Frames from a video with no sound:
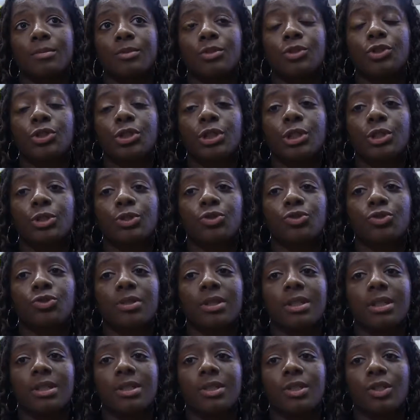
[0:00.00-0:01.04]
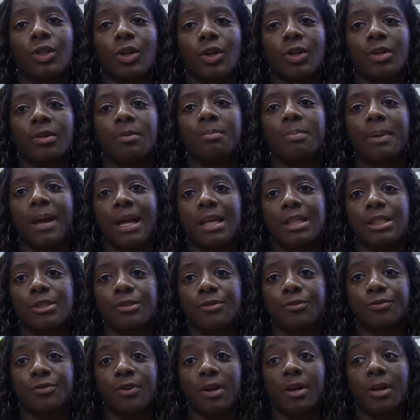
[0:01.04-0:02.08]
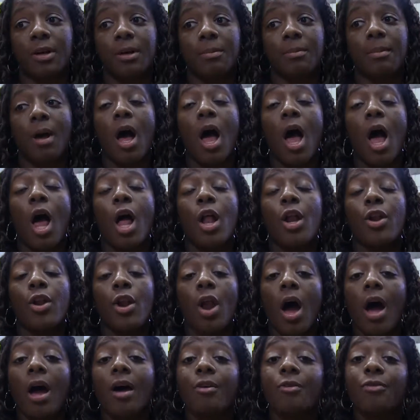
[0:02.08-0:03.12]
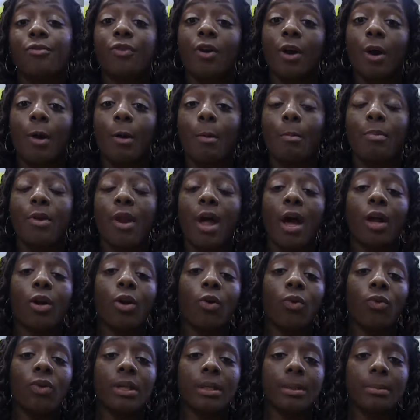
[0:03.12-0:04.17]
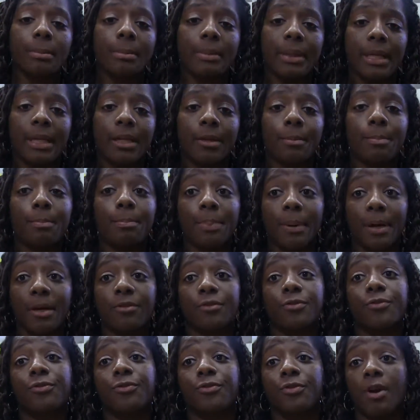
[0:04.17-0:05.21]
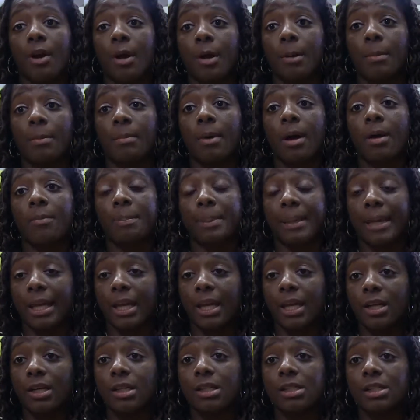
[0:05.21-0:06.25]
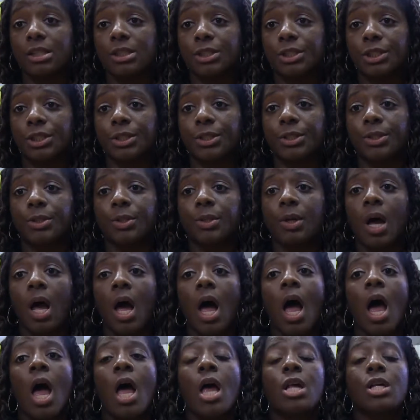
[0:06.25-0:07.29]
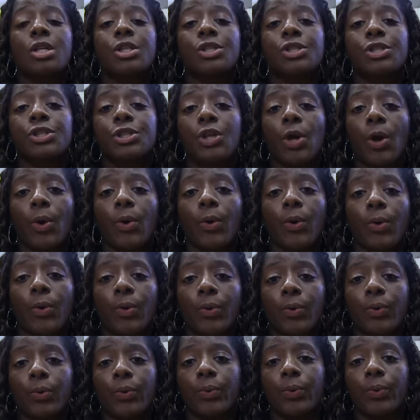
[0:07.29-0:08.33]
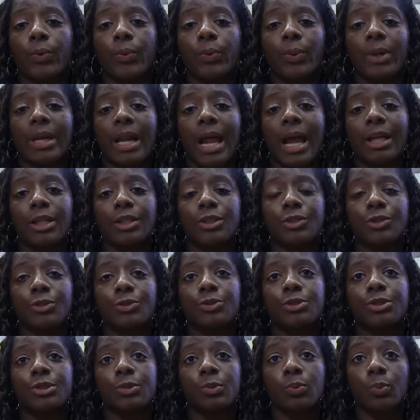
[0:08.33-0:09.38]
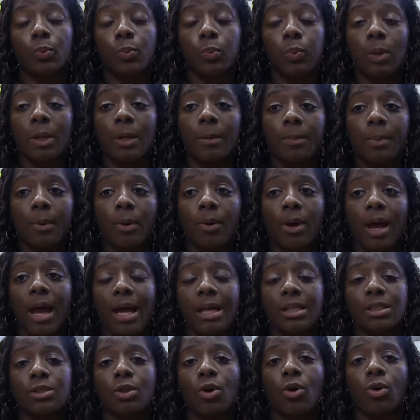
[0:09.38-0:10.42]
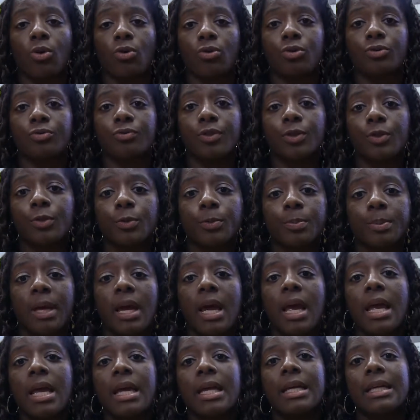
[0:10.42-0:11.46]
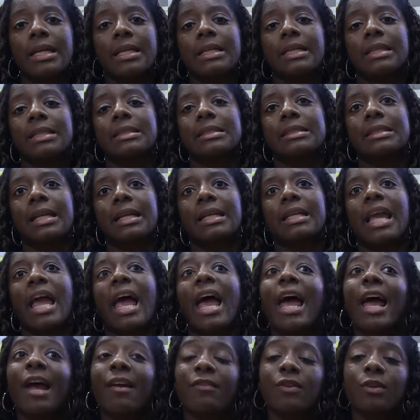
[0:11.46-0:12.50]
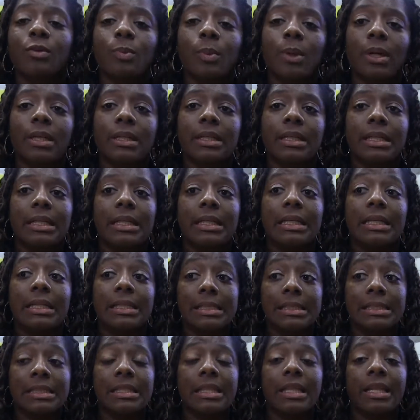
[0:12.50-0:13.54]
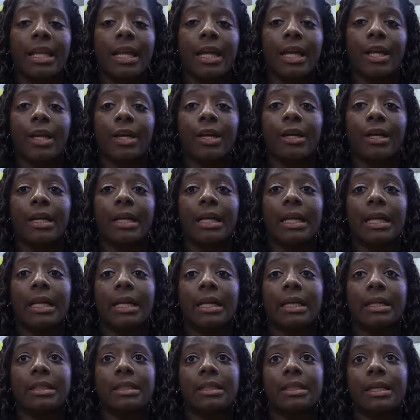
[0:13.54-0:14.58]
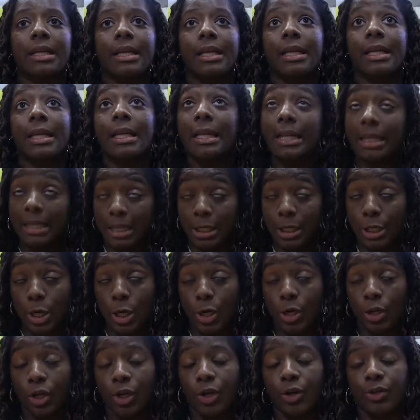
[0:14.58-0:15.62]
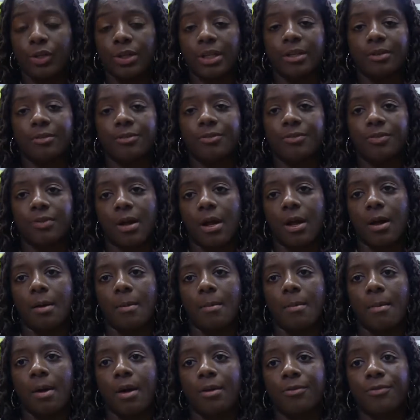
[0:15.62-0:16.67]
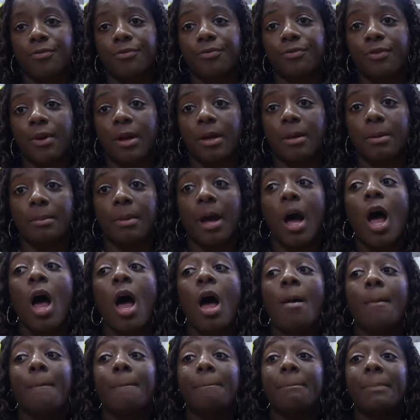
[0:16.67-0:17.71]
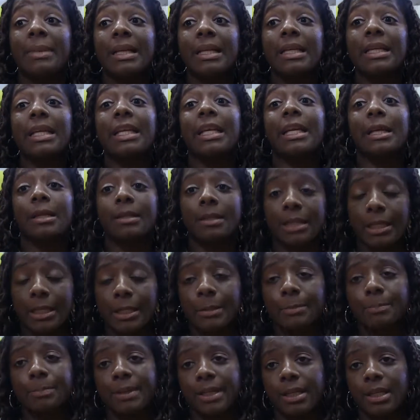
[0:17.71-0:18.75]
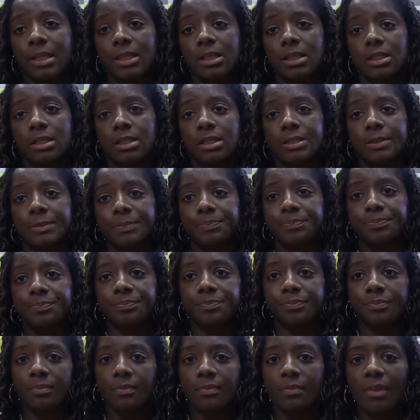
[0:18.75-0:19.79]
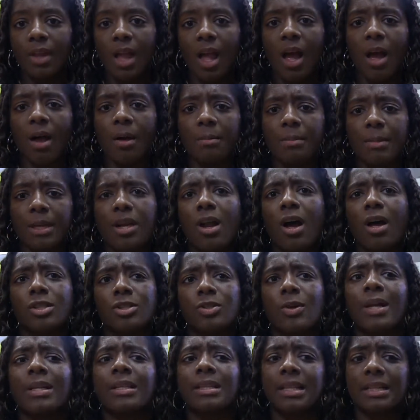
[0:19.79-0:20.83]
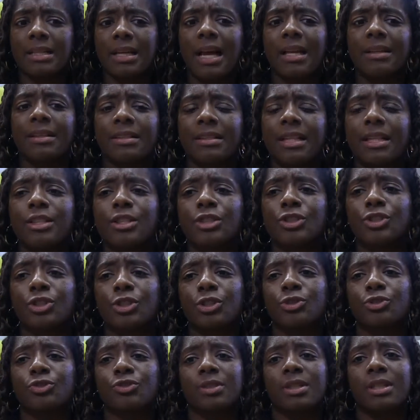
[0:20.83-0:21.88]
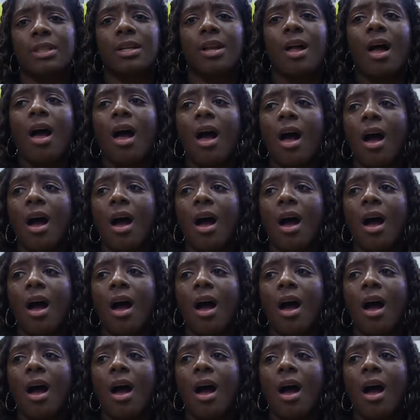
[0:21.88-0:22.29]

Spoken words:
children learn best from not only me but from peers too. So when I do SWPL as a whole group, it is like everyone is there and learning from me and peers. And also, I think that the children